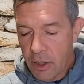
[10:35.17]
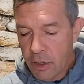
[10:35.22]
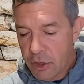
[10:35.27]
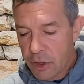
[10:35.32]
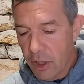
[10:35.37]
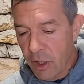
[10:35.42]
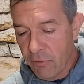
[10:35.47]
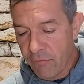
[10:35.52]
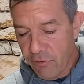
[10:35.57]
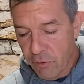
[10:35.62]

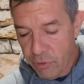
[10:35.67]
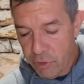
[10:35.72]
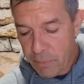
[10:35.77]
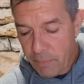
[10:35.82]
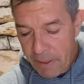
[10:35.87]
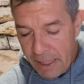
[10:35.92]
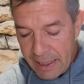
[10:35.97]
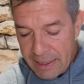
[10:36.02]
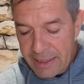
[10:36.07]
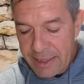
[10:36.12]
So if it was
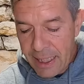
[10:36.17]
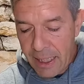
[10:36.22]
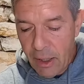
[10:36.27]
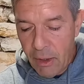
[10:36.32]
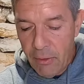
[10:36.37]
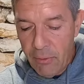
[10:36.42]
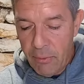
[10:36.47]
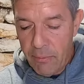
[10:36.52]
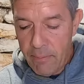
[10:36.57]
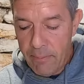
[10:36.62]

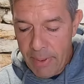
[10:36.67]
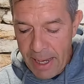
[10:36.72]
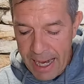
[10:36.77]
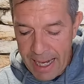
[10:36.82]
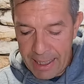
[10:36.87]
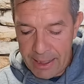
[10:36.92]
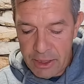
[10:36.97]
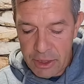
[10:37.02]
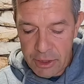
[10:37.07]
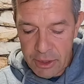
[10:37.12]
pintail
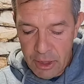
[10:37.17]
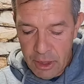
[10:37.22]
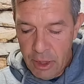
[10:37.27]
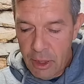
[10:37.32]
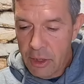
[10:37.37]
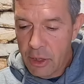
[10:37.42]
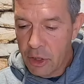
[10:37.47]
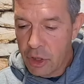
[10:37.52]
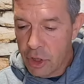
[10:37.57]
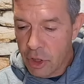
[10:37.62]
baits,
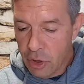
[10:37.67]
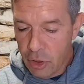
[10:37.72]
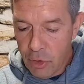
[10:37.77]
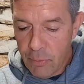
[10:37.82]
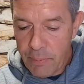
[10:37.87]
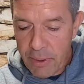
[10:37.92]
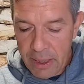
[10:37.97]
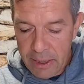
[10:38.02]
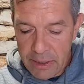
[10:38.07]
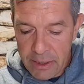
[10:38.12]
the 2
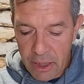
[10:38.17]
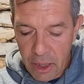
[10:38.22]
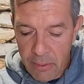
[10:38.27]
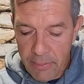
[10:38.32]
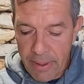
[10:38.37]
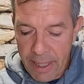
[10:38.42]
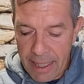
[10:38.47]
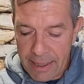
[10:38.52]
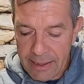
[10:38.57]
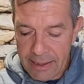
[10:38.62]

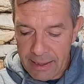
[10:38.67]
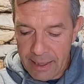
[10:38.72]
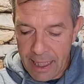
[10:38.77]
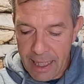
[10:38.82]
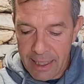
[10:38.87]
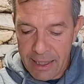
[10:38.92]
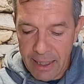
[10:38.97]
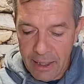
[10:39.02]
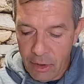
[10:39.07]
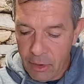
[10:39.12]
pintail baits that
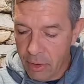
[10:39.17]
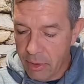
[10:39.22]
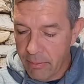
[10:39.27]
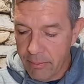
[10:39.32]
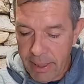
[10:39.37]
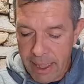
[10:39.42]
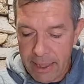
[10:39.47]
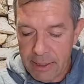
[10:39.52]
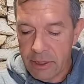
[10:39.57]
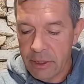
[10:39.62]
I think are the
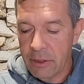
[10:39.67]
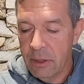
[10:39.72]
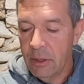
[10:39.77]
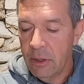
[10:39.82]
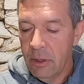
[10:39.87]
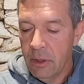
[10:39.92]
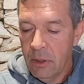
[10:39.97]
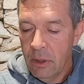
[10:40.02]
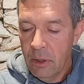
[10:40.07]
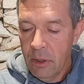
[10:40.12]
best
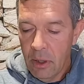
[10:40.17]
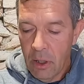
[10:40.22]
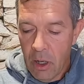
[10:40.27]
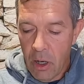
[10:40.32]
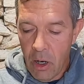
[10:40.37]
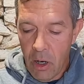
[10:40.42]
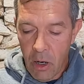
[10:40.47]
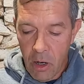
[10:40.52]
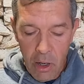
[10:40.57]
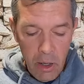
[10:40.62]

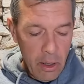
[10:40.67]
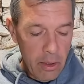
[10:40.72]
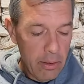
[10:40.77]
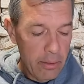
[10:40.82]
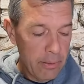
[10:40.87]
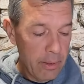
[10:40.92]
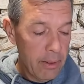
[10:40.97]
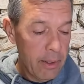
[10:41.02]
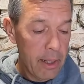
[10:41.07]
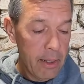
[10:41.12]

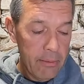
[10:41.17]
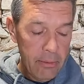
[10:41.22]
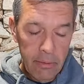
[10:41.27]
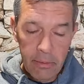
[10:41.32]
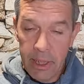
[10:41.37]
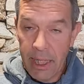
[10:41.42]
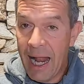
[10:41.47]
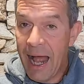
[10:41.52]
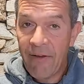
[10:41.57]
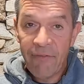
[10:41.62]

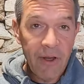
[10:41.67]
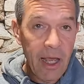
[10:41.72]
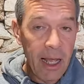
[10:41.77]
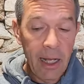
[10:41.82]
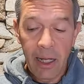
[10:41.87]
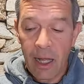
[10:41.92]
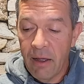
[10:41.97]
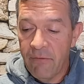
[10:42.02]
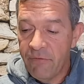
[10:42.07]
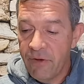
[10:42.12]
that I've
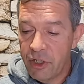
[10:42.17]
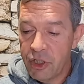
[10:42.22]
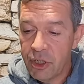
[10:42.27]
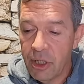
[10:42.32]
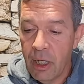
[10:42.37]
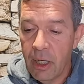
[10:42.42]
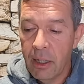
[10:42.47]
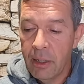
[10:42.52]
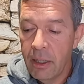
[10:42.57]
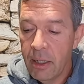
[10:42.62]
caught a lot of fish
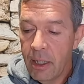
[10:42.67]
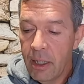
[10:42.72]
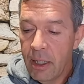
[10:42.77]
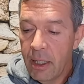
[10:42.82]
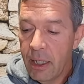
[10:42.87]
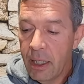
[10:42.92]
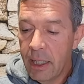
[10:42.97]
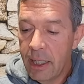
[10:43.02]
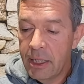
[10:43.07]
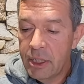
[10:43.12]
on
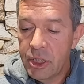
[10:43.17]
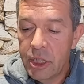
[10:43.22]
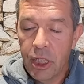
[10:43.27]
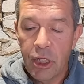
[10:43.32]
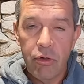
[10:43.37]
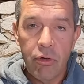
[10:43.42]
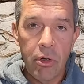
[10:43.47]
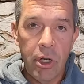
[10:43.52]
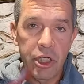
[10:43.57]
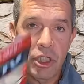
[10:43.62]
is the
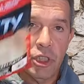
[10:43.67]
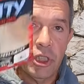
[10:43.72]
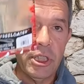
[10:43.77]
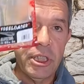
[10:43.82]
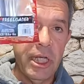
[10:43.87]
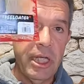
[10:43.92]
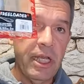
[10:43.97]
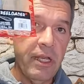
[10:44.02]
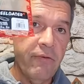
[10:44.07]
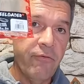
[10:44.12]
Crush
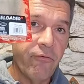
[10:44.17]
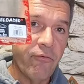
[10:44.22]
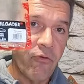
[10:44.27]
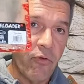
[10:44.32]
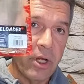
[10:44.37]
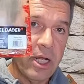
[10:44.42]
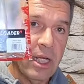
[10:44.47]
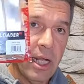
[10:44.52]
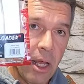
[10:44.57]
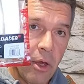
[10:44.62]
City
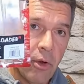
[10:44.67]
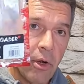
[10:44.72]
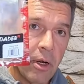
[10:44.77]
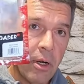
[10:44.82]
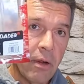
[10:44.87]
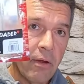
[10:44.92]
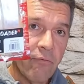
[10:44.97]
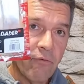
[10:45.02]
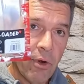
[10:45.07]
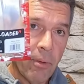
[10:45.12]

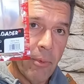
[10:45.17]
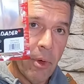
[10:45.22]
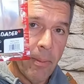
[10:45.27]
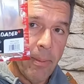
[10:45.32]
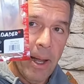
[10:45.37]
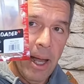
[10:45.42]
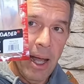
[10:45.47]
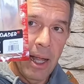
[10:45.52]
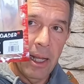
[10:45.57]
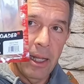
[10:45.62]
Freeloader from
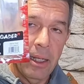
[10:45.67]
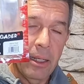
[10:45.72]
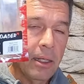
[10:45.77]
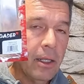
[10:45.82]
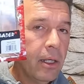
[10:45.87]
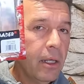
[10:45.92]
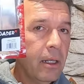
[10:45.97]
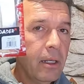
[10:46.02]
Rapala.